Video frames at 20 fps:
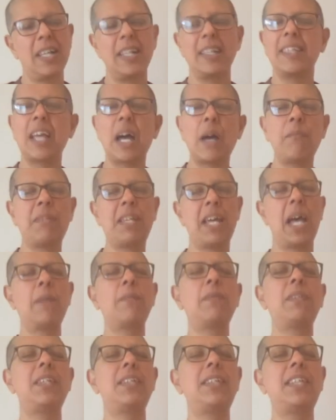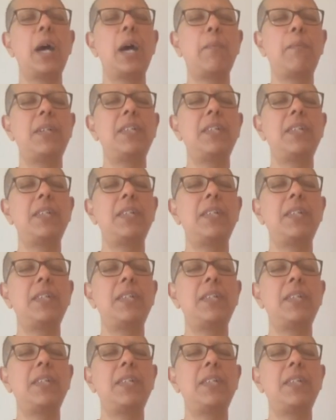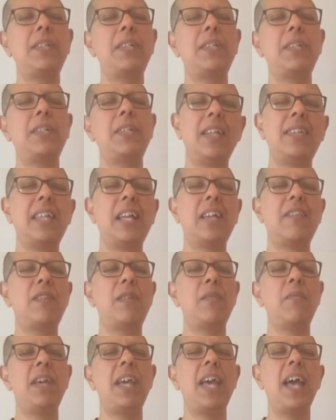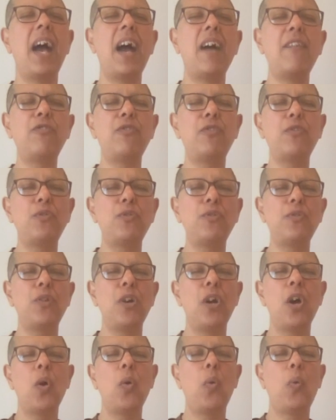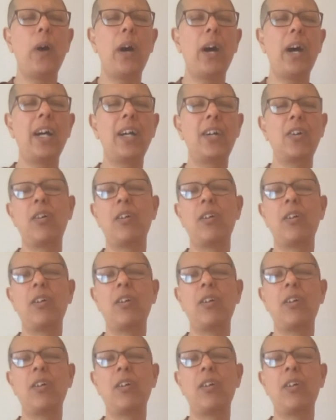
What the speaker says: Sometimes this happens that there are periods that we may have to do work,